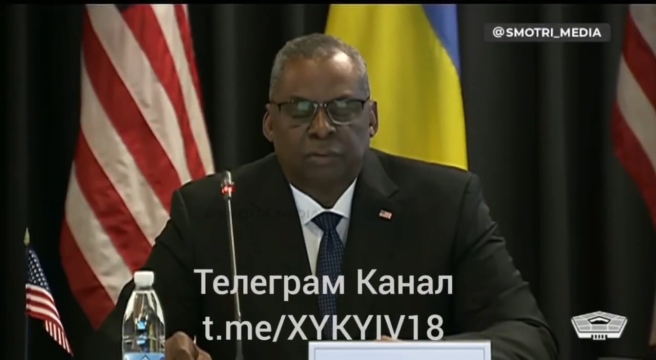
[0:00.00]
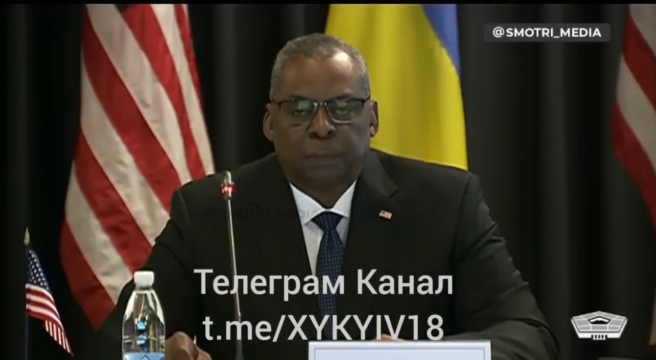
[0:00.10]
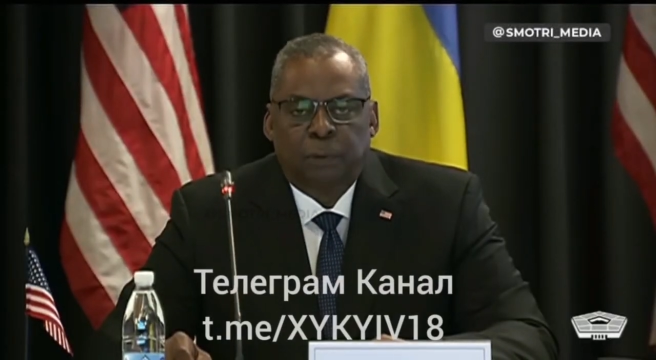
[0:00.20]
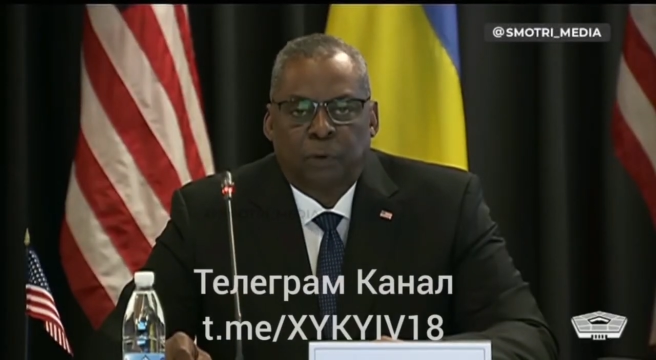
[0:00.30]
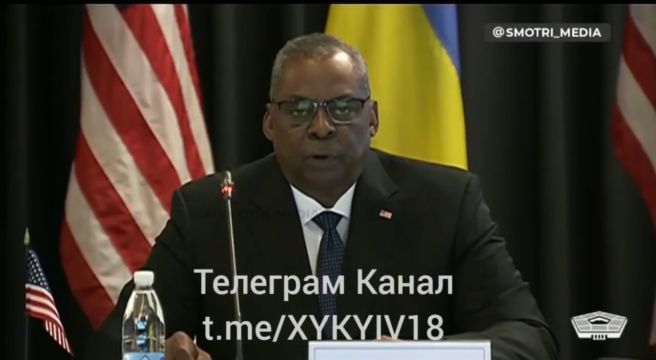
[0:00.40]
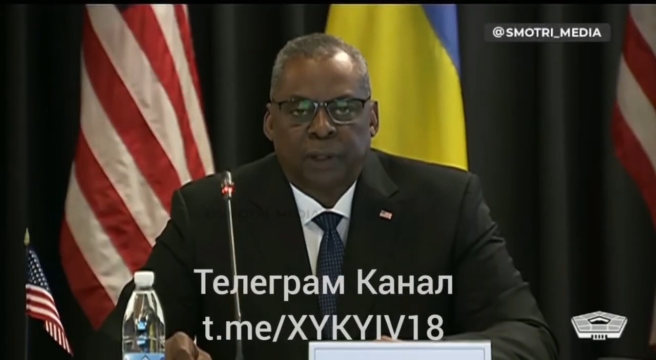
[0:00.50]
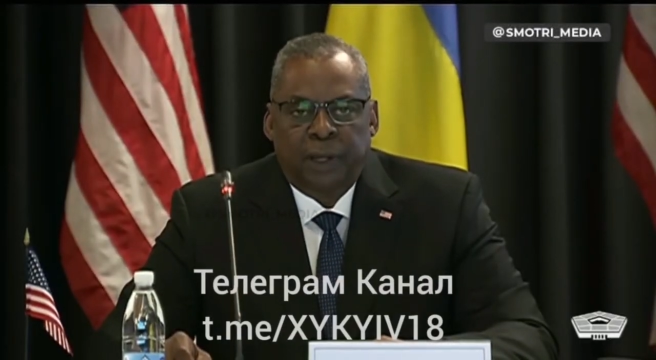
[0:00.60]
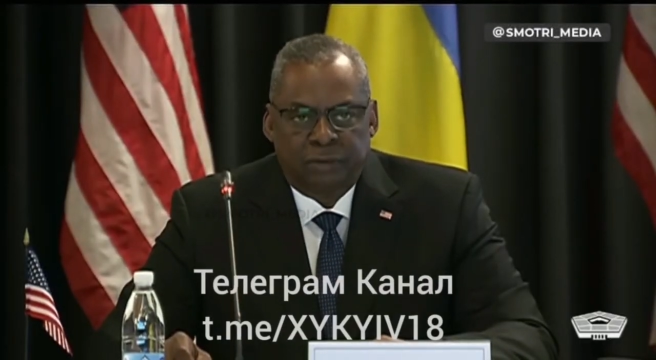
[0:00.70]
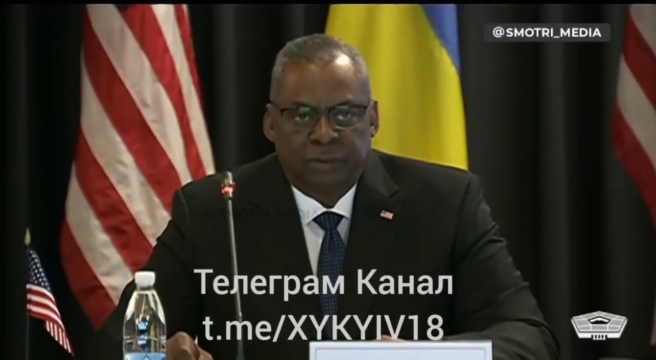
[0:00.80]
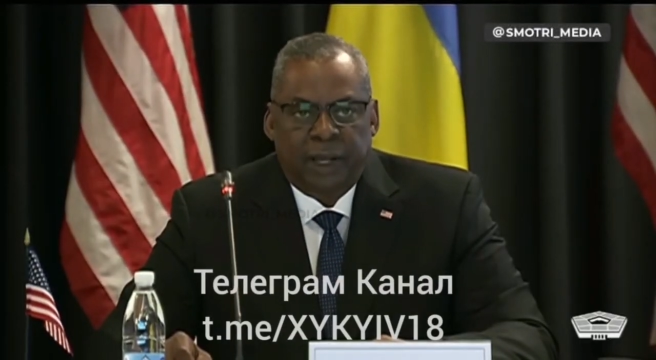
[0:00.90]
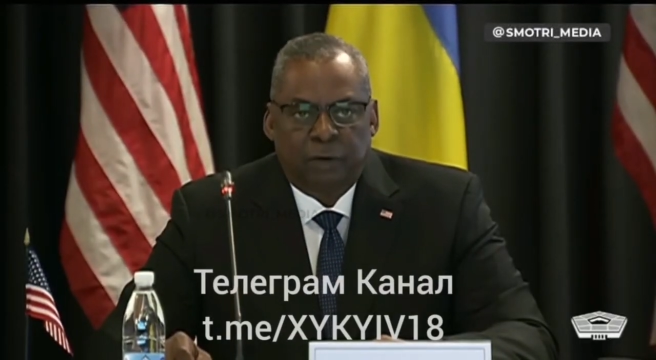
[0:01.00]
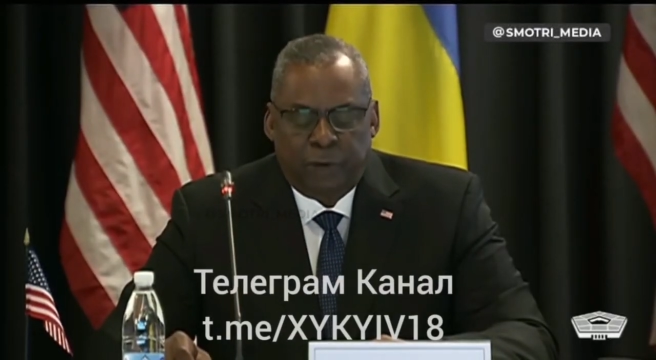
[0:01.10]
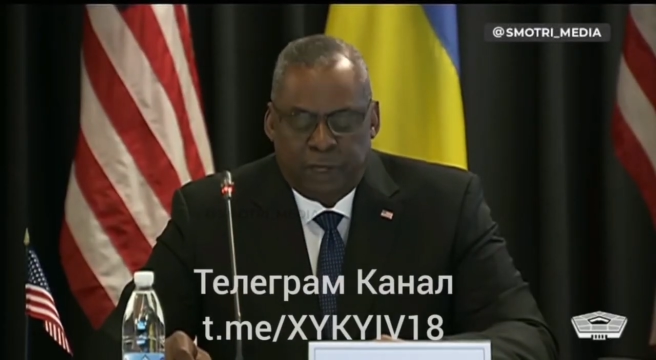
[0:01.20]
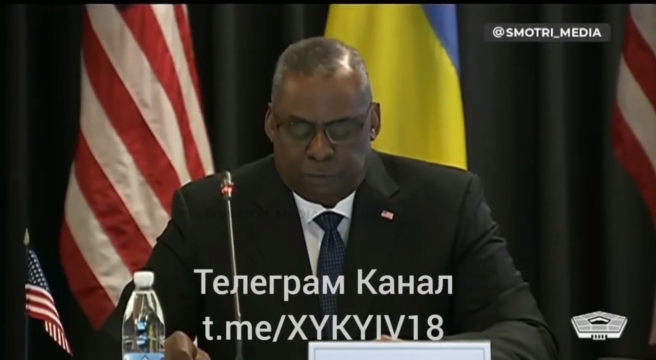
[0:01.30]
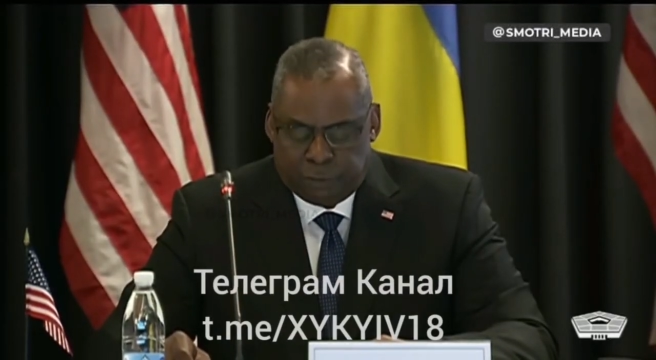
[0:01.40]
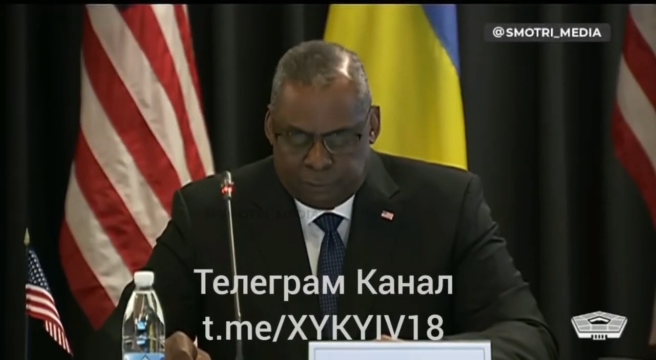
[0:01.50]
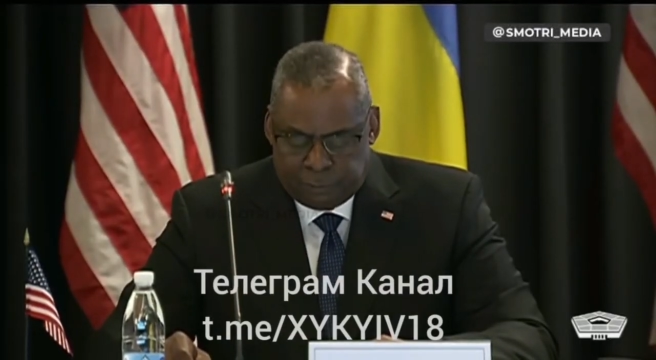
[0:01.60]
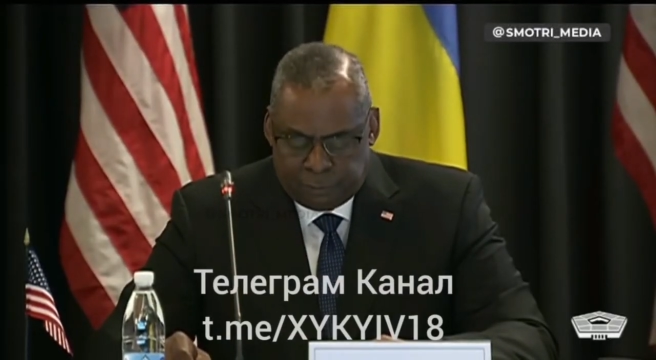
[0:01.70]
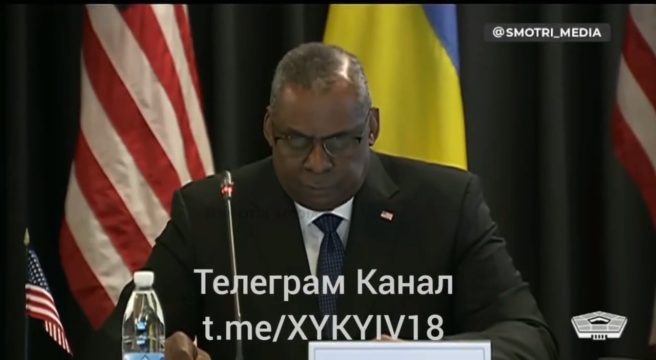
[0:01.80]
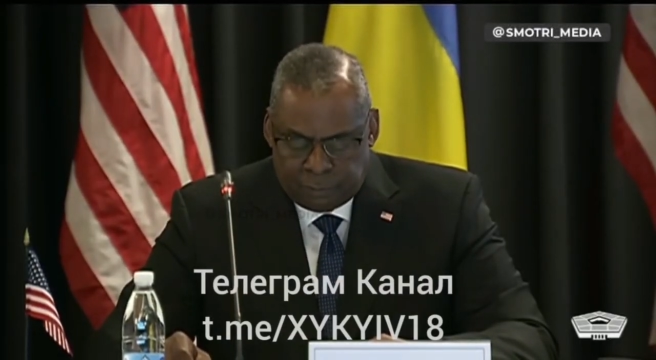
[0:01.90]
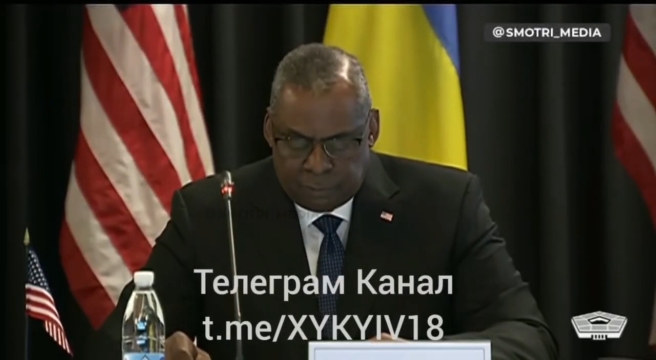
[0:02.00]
And our support has not wavered.